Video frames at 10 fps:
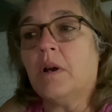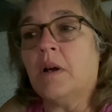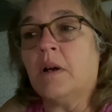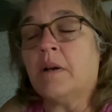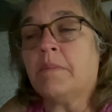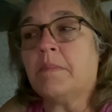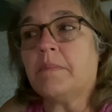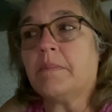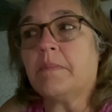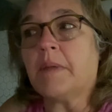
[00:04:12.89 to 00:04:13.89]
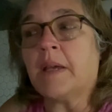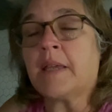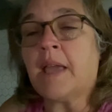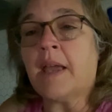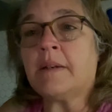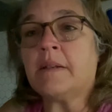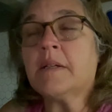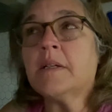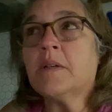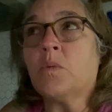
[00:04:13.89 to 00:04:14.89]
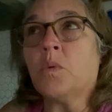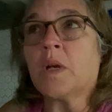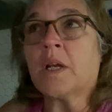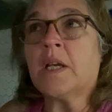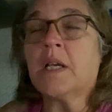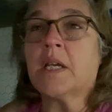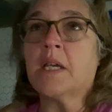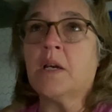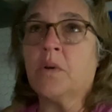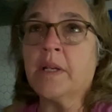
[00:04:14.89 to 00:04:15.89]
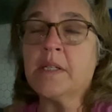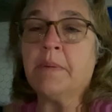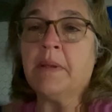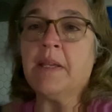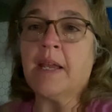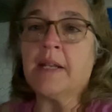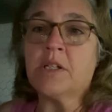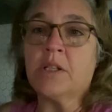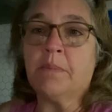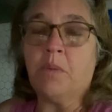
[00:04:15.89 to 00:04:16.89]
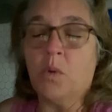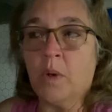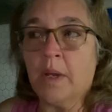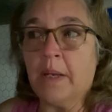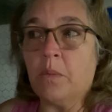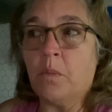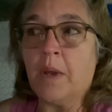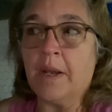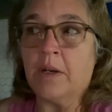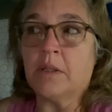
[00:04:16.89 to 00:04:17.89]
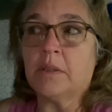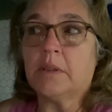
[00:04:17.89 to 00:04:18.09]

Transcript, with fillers: Um, again, we're going to be getting to the point where